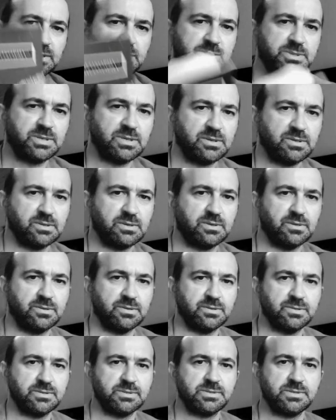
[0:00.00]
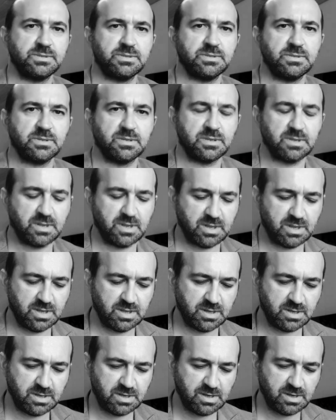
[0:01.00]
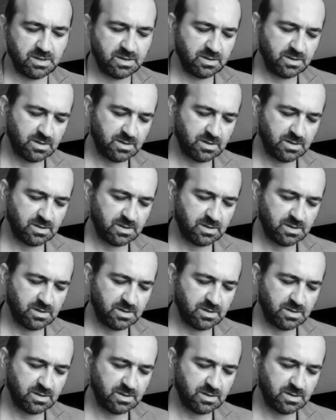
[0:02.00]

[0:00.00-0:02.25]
Gilles Deleuze and